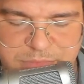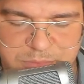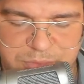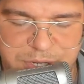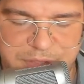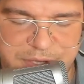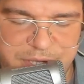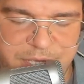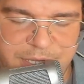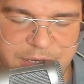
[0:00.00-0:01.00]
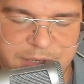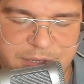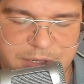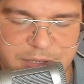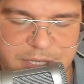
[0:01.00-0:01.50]
Breathing in
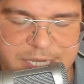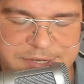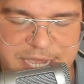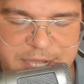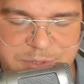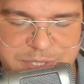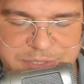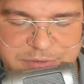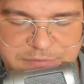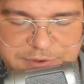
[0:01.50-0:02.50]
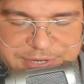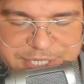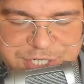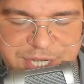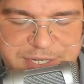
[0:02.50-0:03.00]
and out very
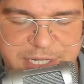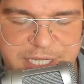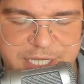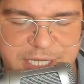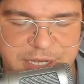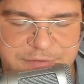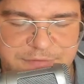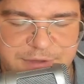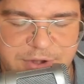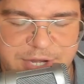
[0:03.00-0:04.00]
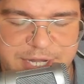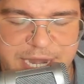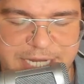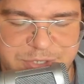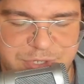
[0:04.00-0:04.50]
gently and very
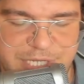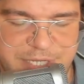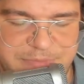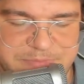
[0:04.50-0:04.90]
naturally.